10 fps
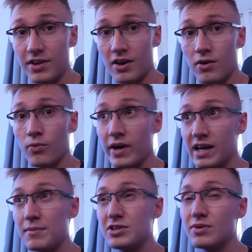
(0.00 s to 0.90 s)
video. We're
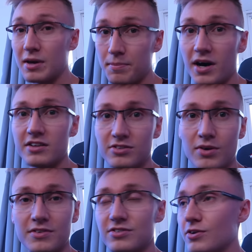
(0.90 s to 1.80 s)
gonna be doing a part
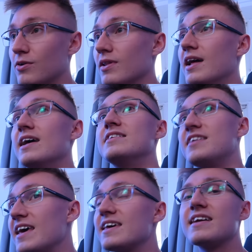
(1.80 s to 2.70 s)
two of this whole
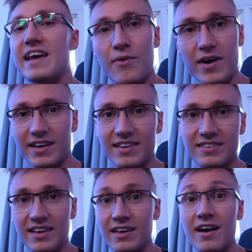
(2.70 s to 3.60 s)
10 gig networking
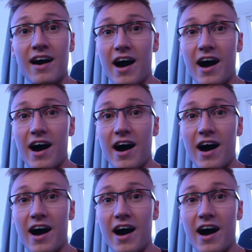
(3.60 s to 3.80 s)
thing,